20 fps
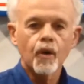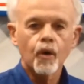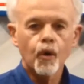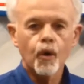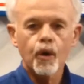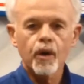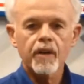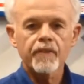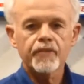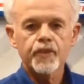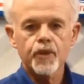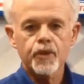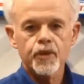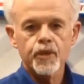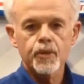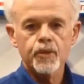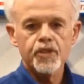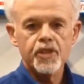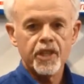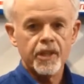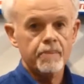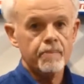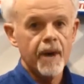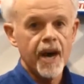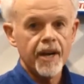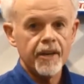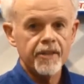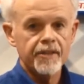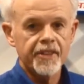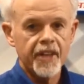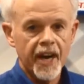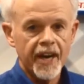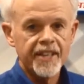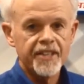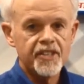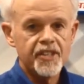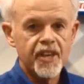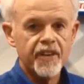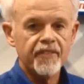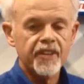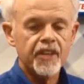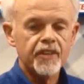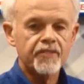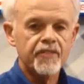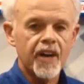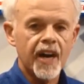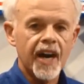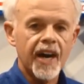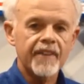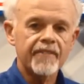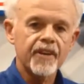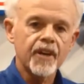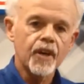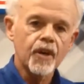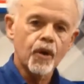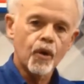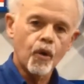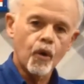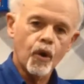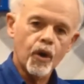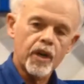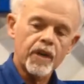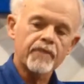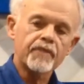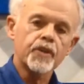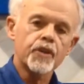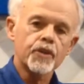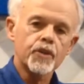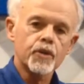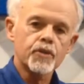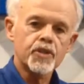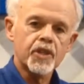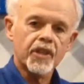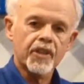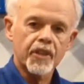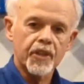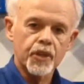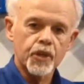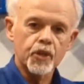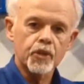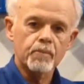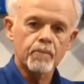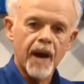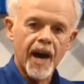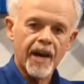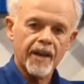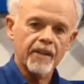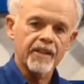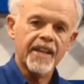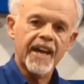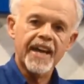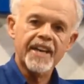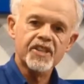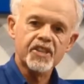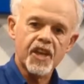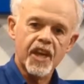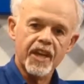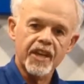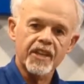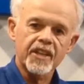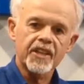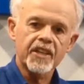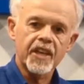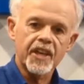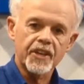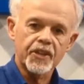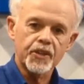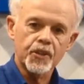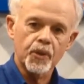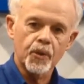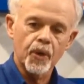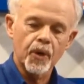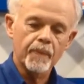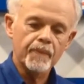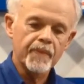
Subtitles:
or if you're using a Model 975, or if you're using the new Model S80 heat tool.